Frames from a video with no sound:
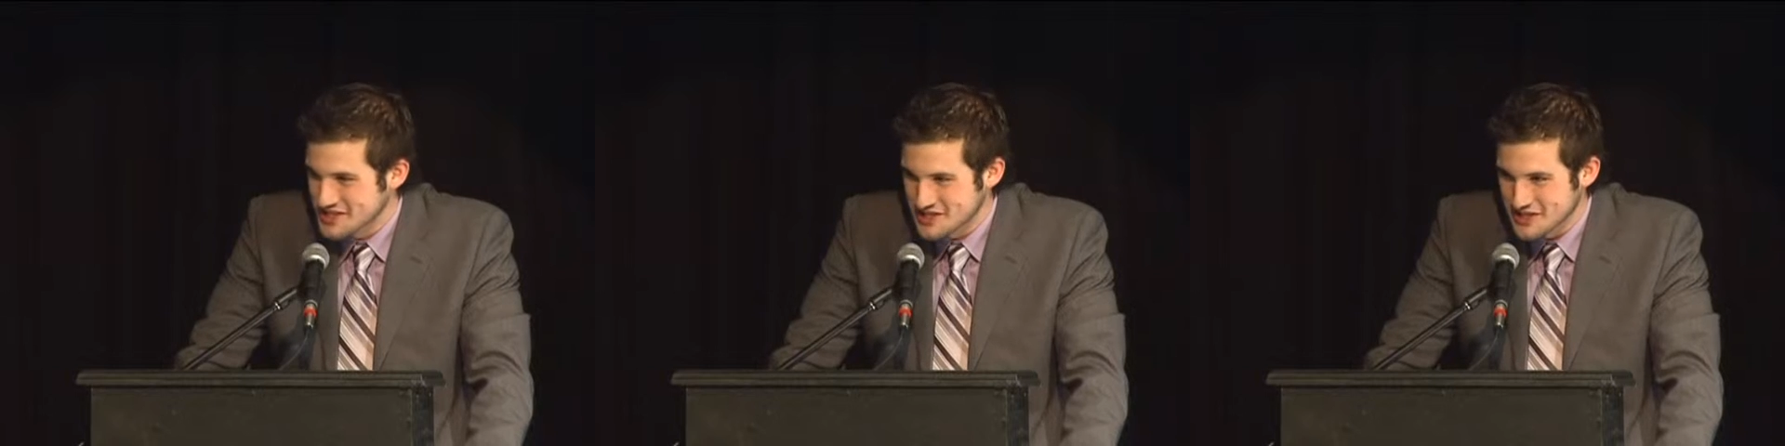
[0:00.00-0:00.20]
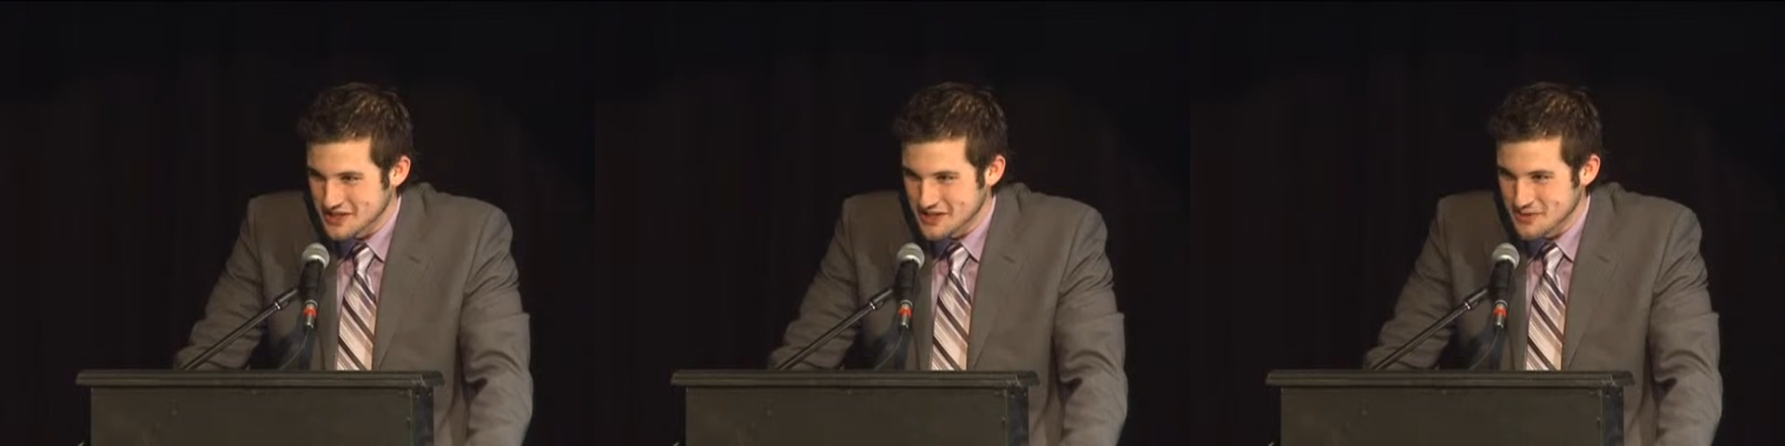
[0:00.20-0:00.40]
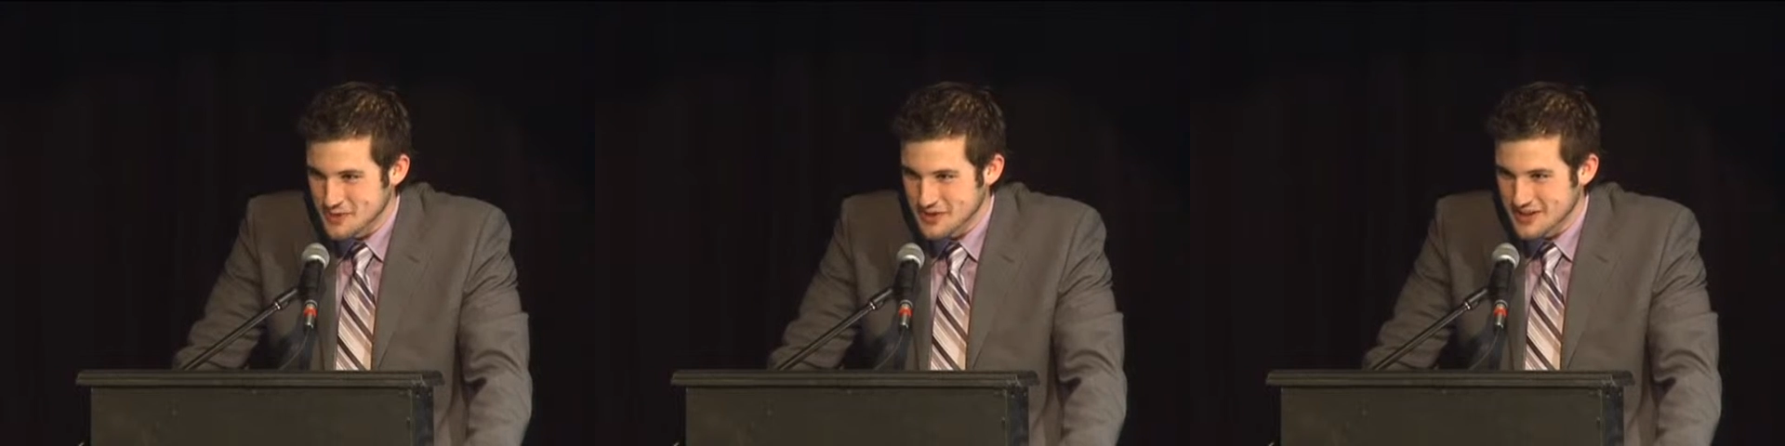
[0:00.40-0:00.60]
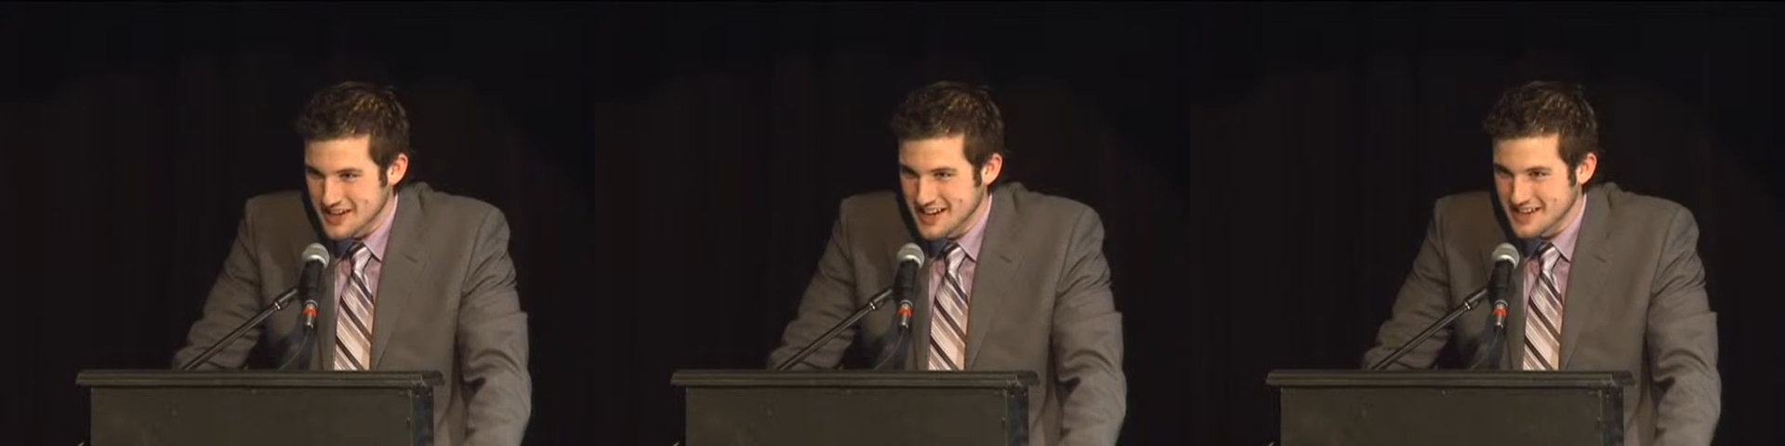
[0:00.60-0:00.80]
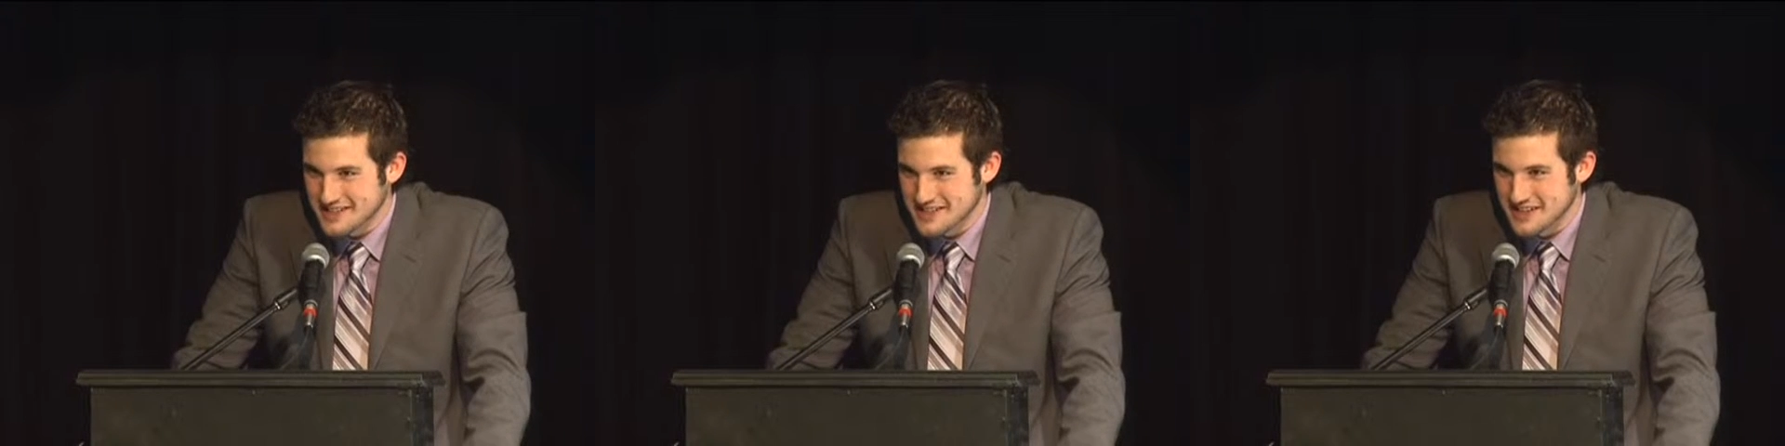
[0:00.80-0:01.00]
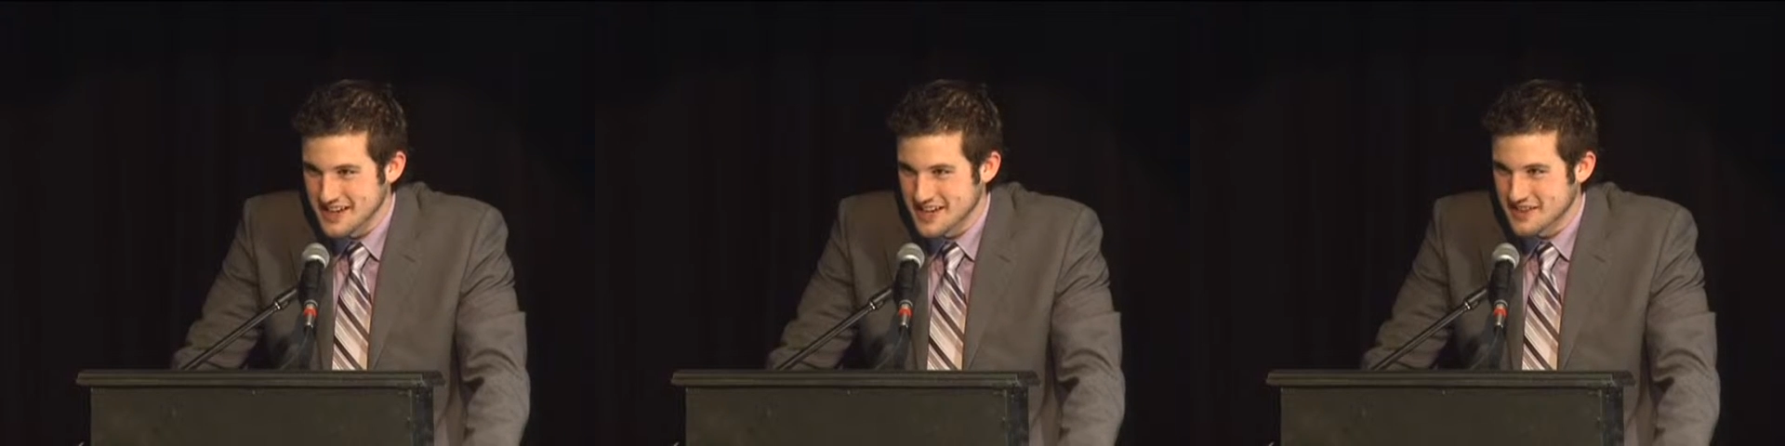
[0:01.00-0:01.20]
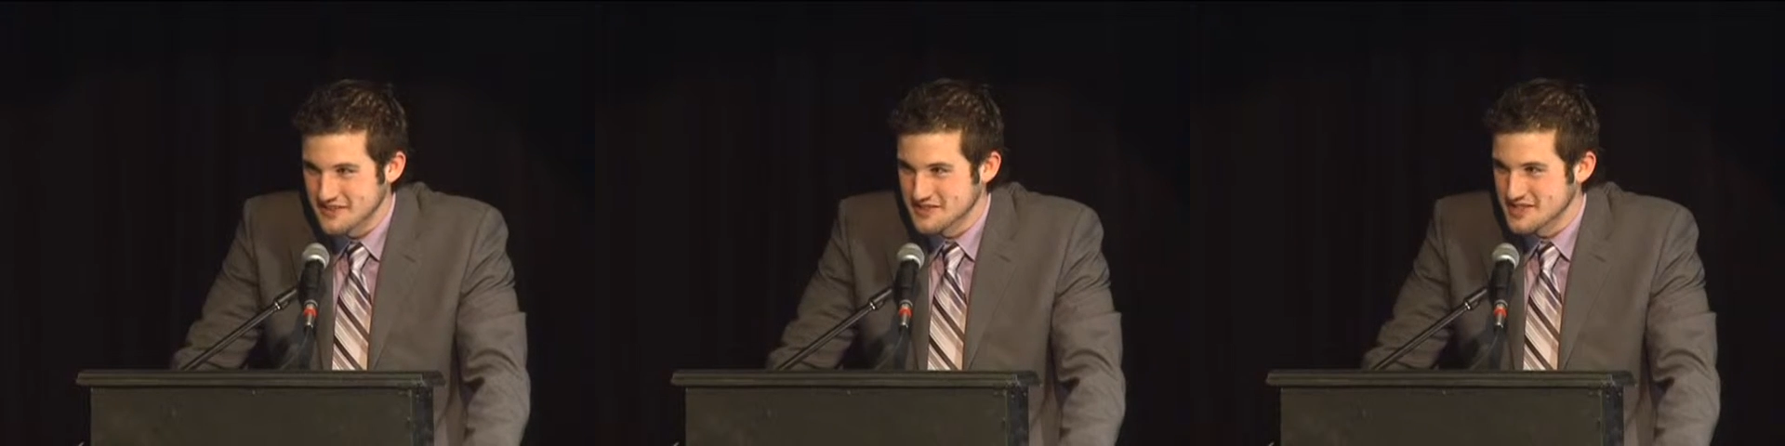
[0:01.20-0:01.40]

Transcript: Jerica Wilcox a thank you.